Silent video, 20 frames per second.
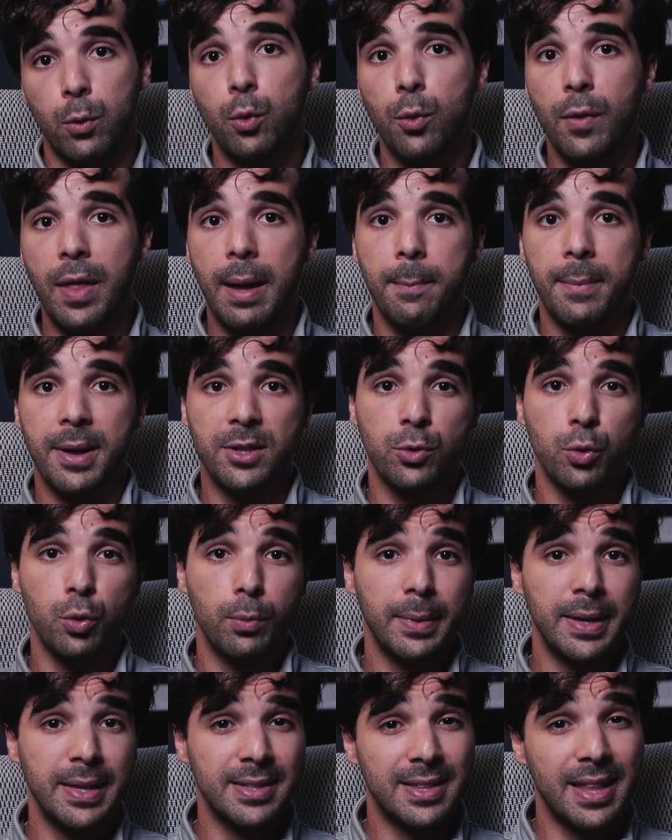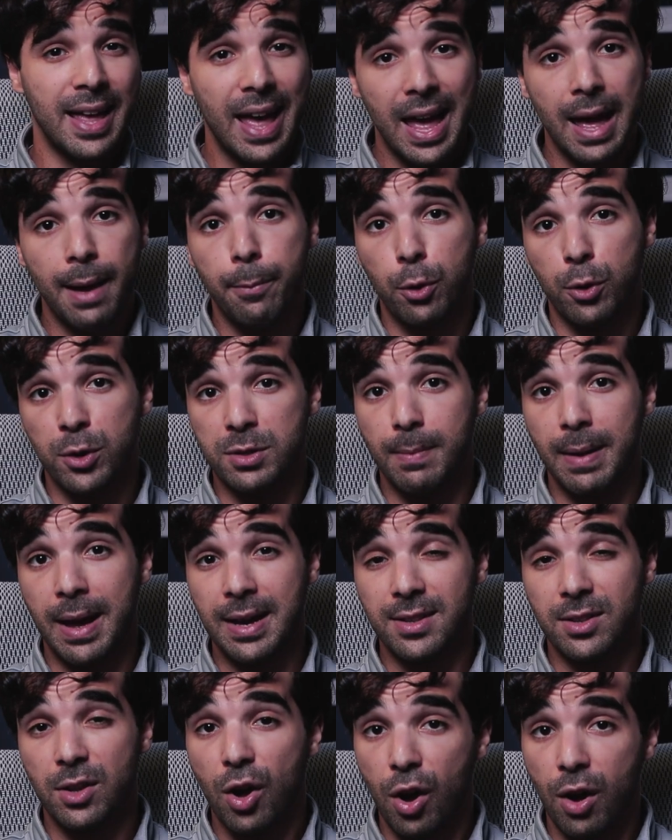all that metal means the AirPods
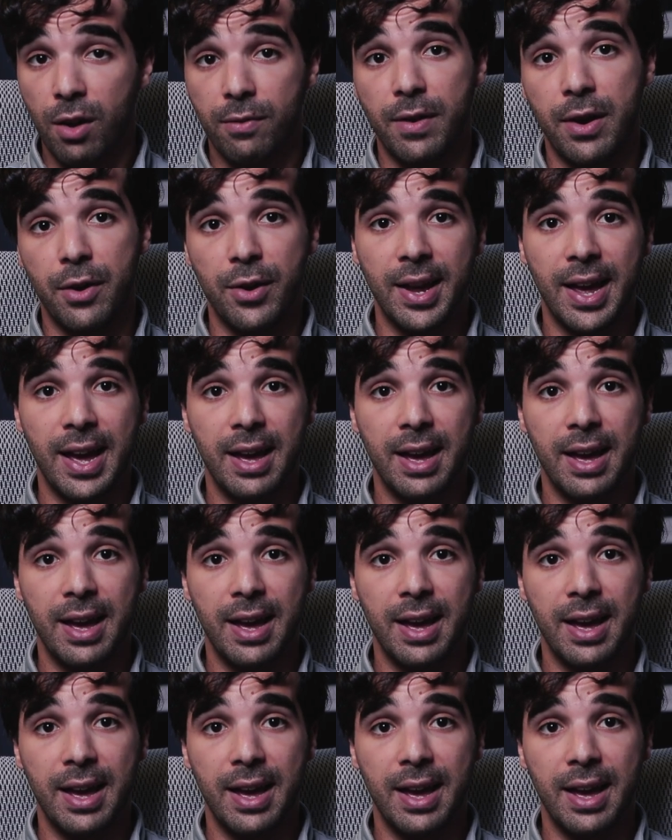Max are very